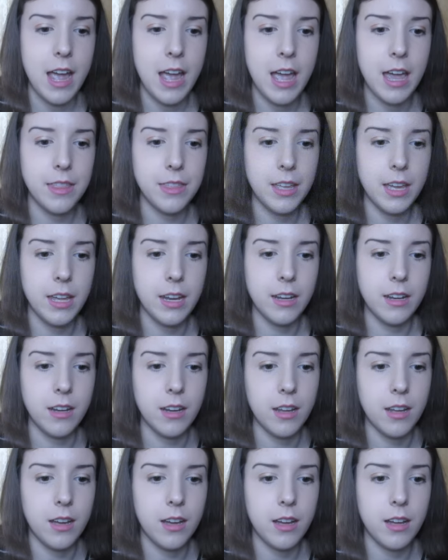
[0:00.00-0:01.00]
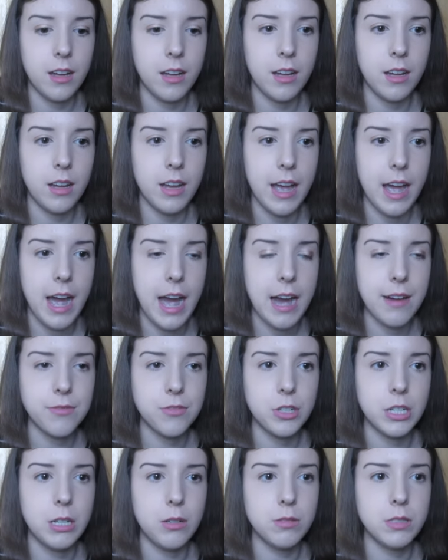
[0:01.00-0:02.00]
and then
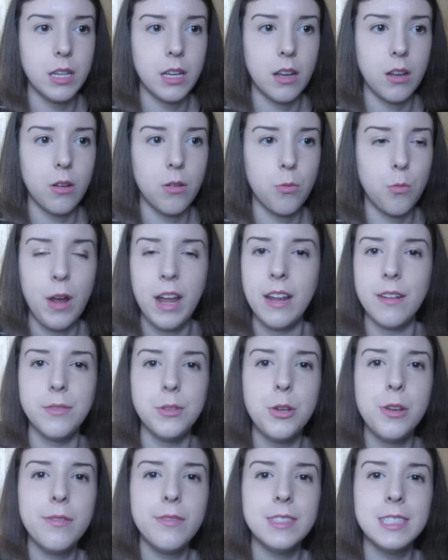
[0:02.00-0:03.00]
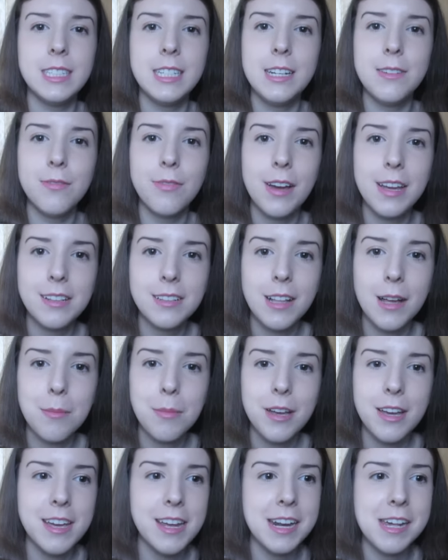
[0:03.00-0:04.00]
after he was like, "Wait, have you even seen Fight
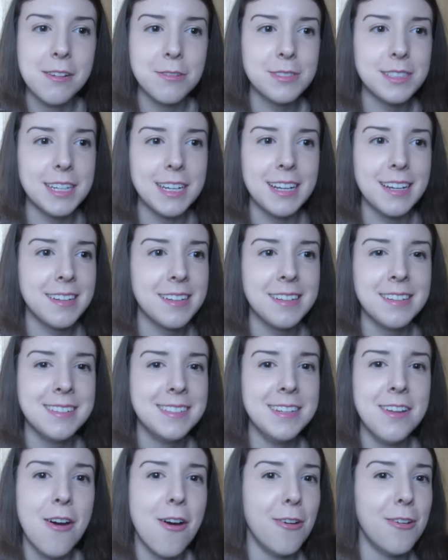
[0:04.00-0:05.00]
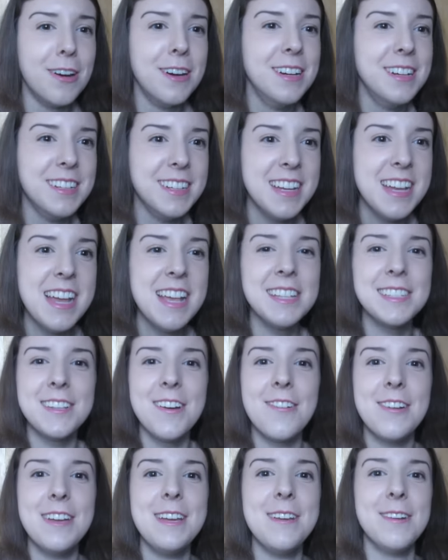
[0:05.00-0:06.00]
Club?" And I was like, "No."
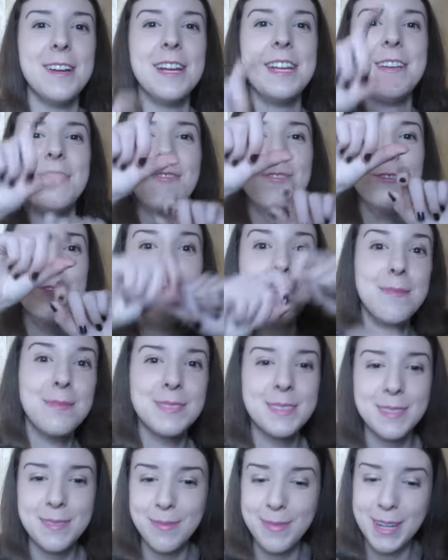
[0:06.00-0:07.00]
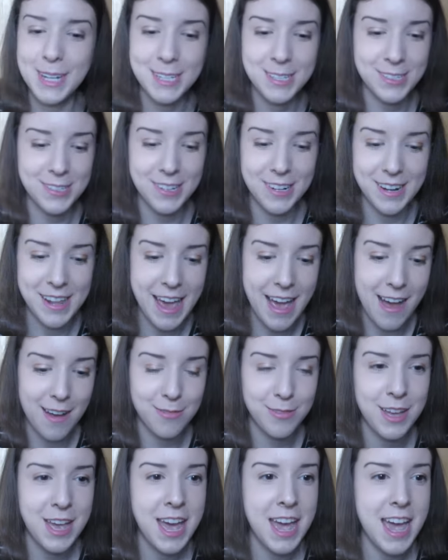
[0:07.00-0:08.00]
So he rips the picture in
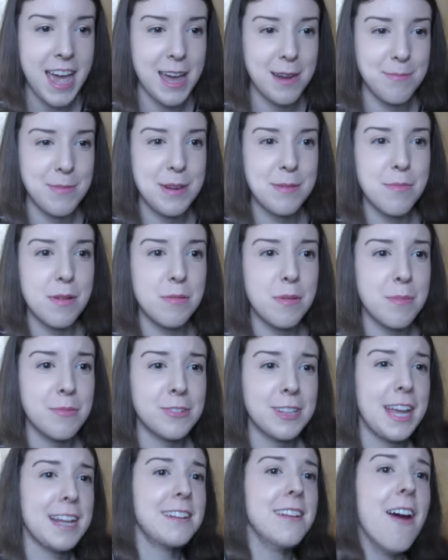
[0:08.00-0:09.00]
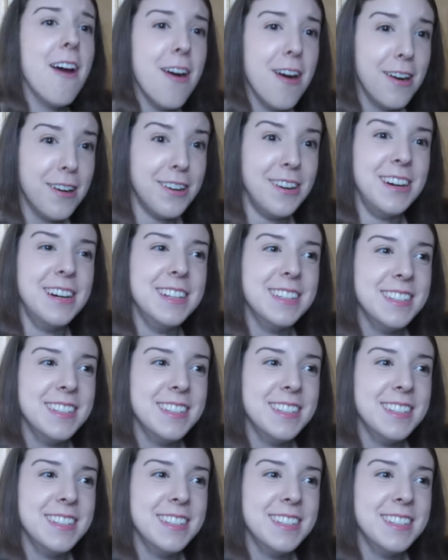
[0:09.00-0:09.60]
half, and me and my mom were like, "No."